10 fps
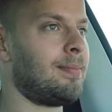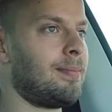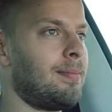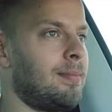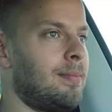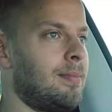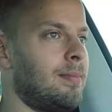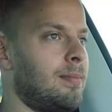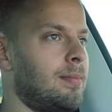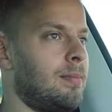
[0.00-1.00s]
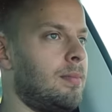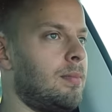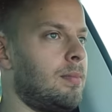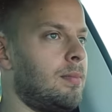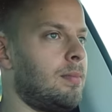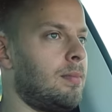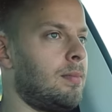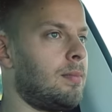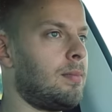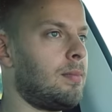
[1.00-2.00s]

Nothing is said.